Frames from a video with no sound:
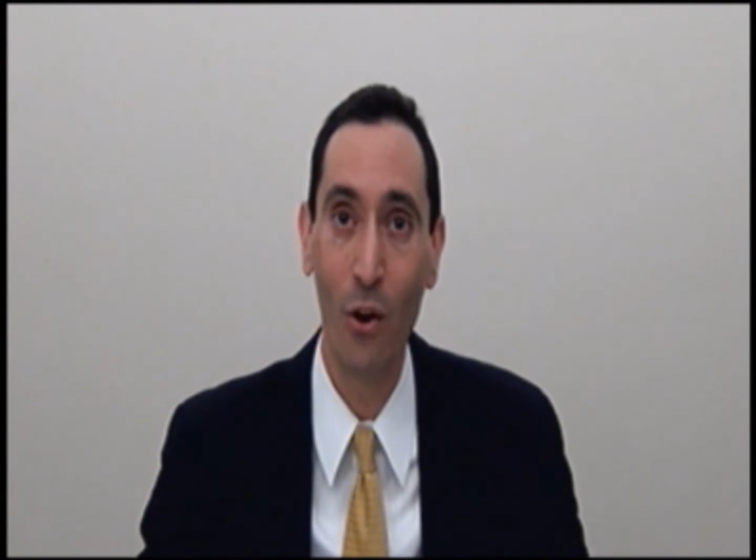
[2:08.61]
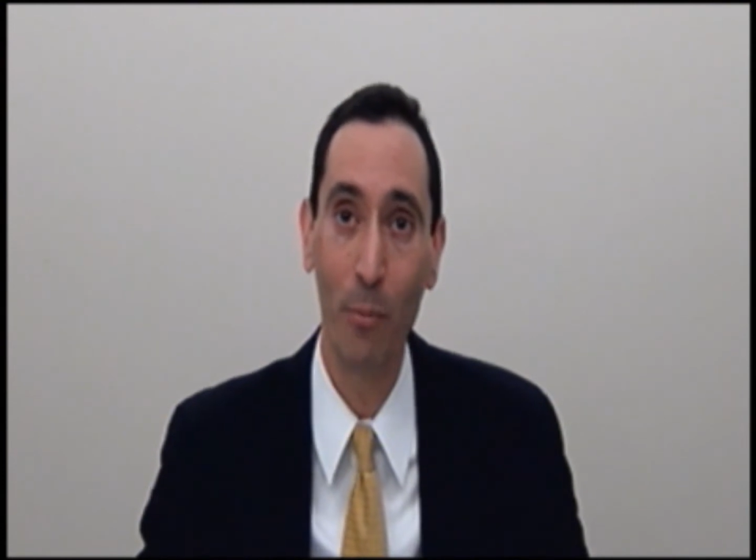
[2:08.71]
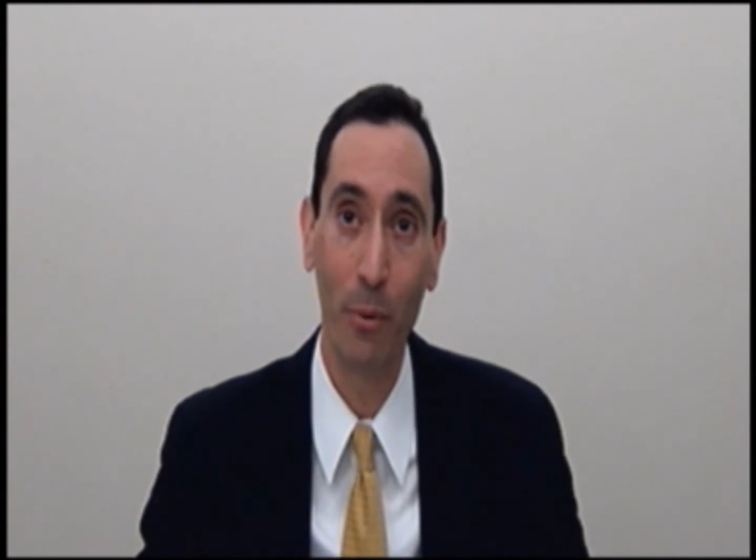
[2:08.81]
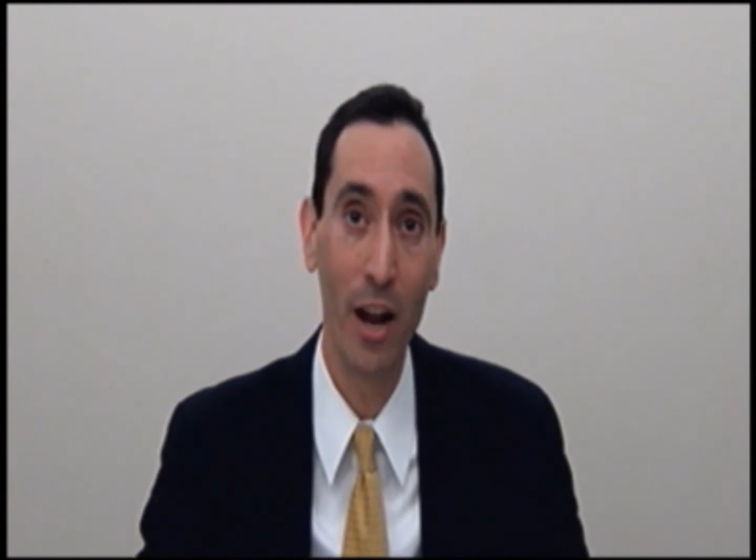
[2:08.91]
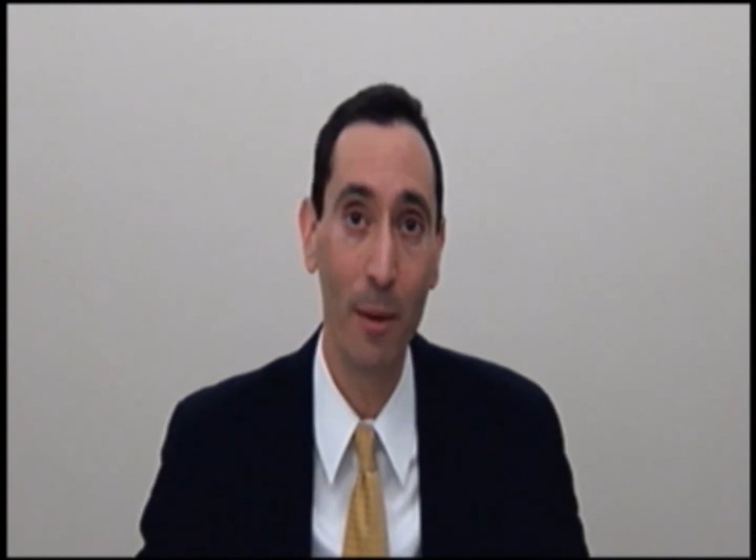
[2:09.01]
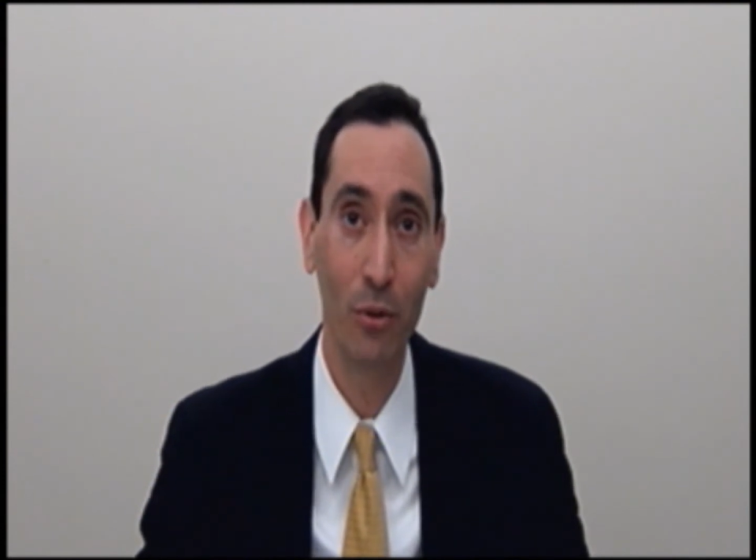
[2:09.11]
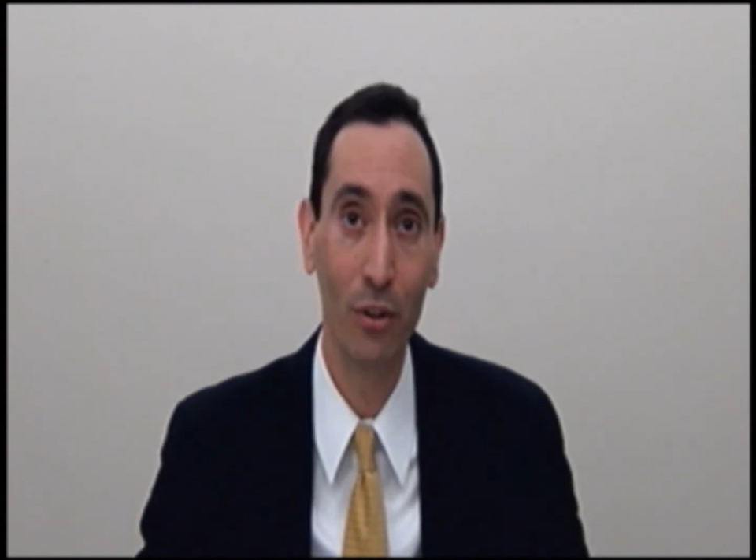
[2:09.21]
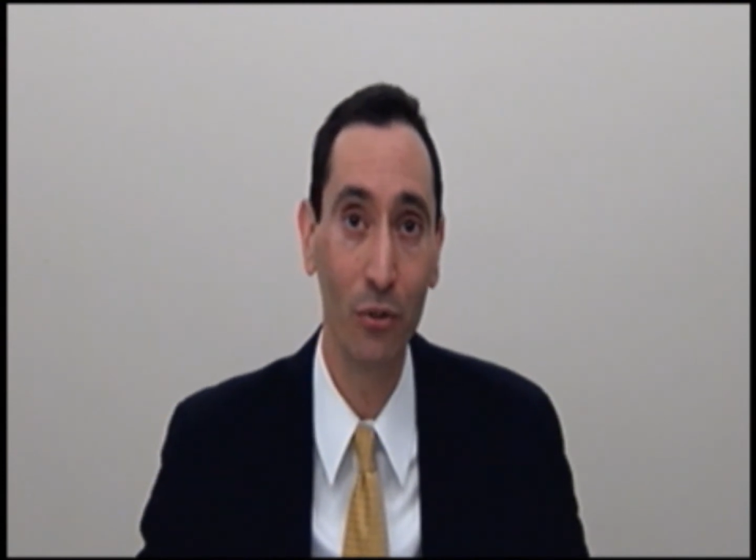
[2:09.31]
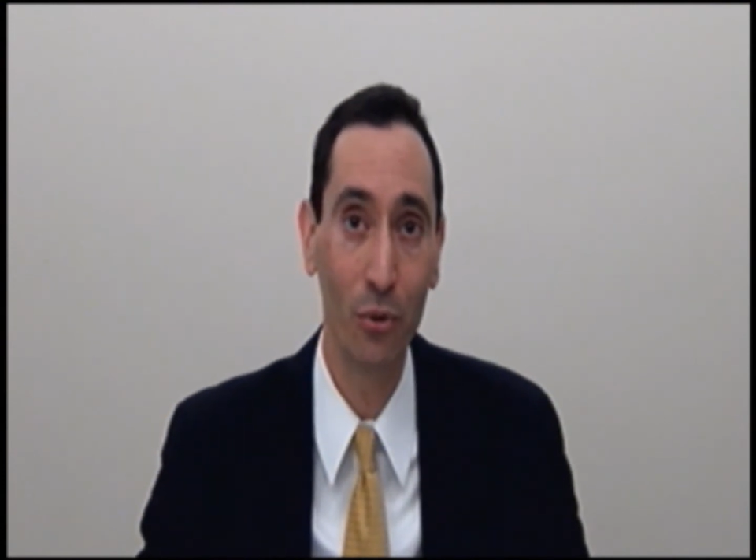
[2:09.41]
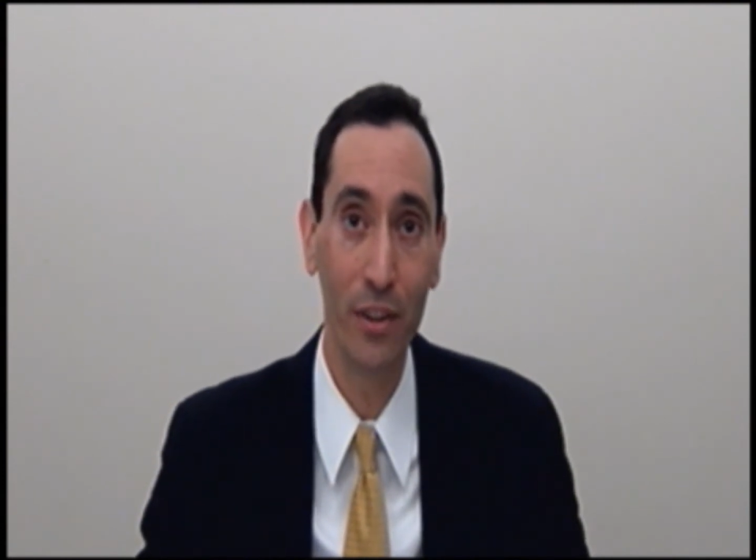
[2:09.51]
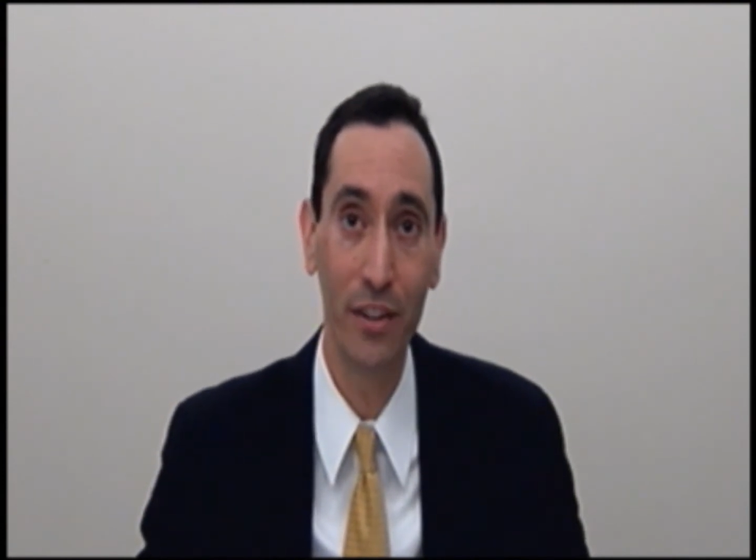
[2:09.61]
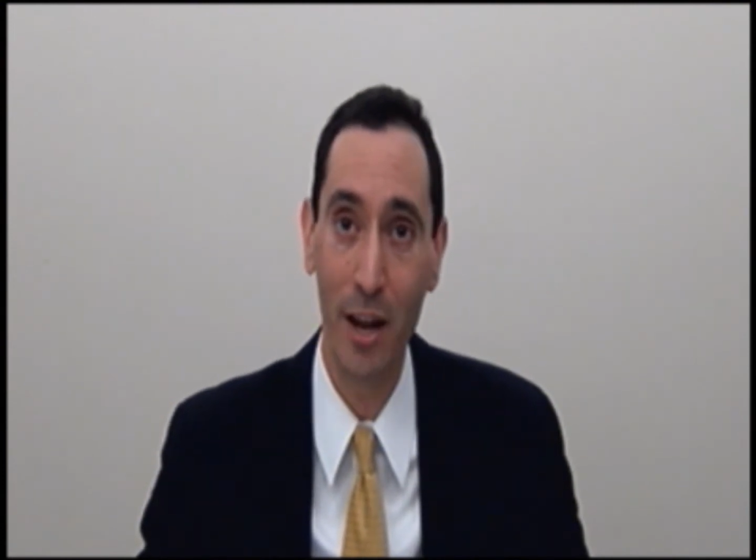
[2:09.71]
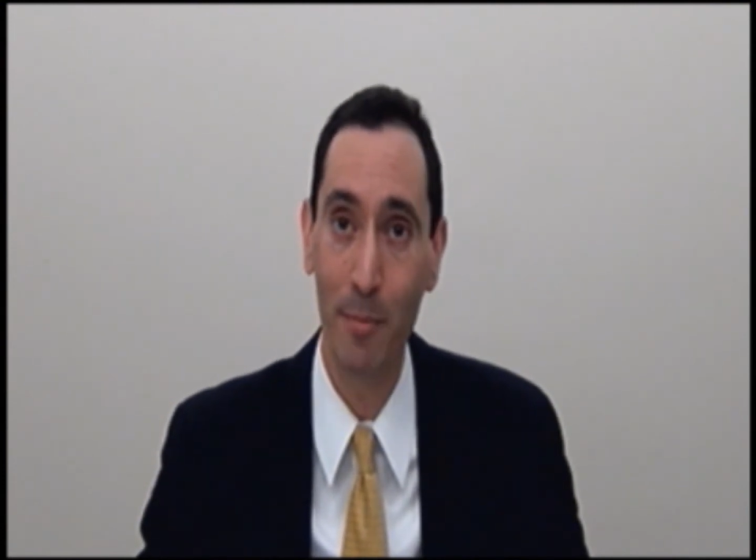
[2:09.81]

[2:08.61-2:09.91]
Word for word: Or perhaps you'll enjoy the